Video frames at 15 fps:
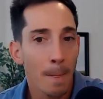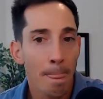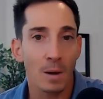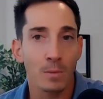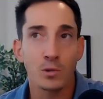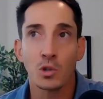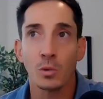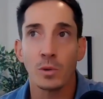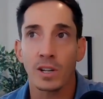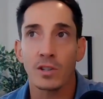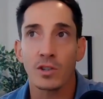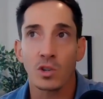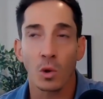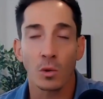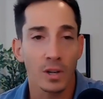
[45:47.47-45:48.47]
I was doing a
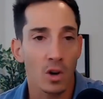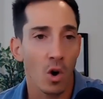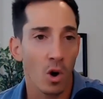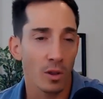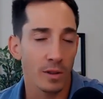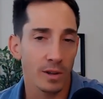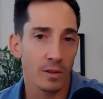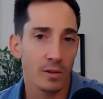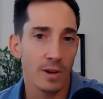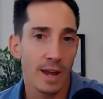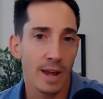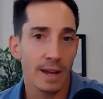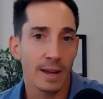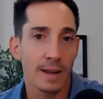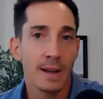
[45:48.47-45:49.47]
consulting call the other
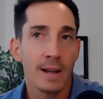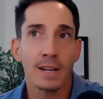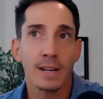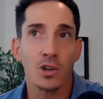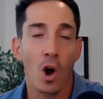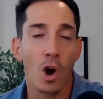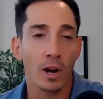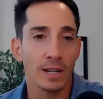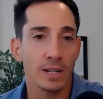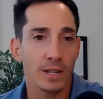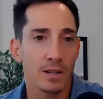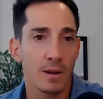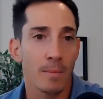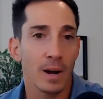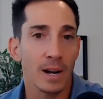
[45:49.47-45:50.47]
day and talking to
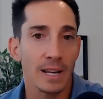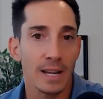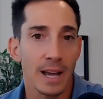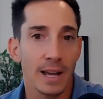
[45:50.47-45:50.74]
somebody,